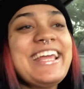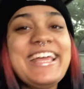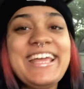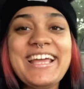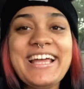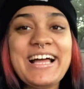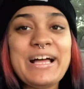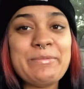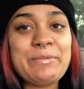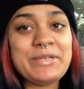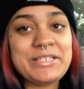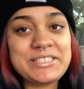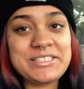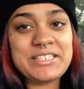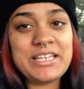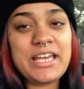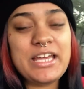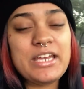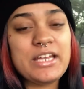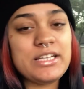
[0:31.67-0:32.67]
I'm
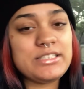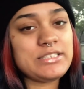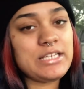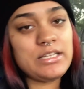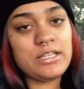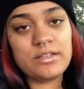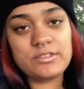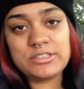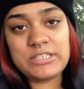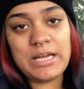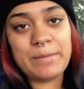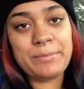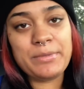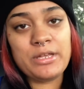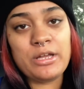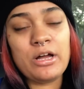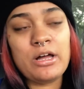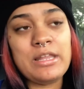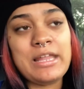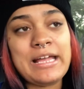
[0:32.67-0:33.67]
excited because I love shopping,
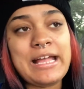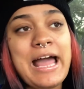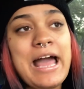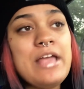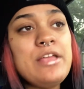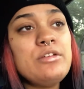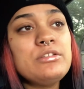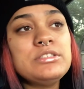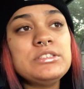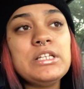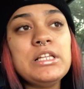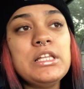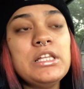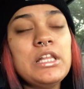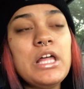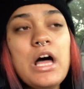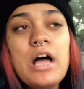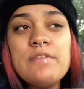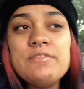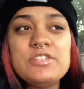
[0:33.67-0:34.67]
y'all. Like, I used to
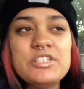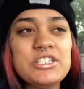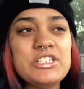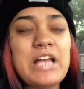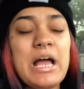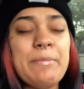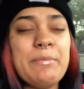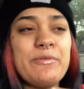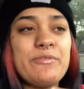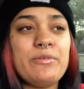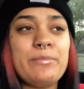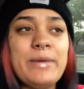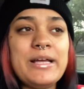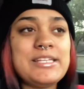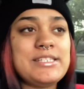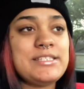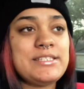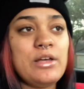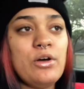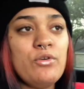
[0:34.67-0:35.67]
love just shopping for
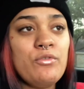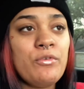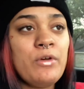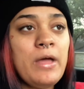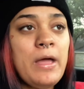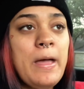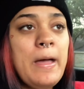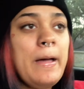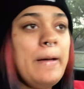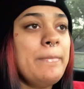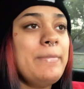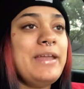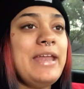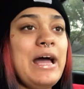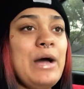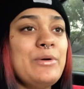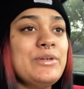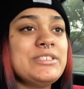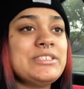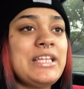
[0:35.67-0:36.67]
myself, but
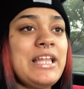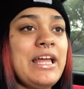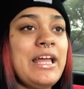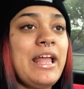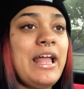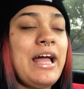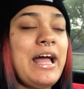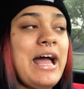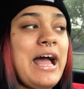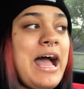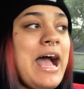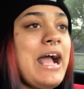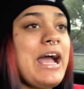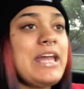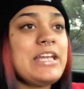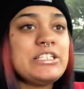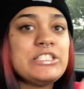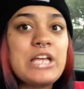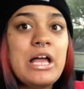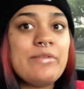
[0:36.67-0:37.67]
now it's like I
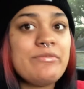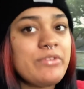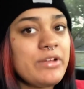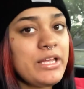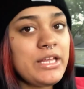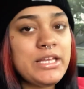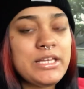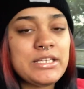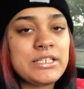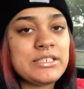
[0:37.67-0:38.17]
gotta shop for Eden.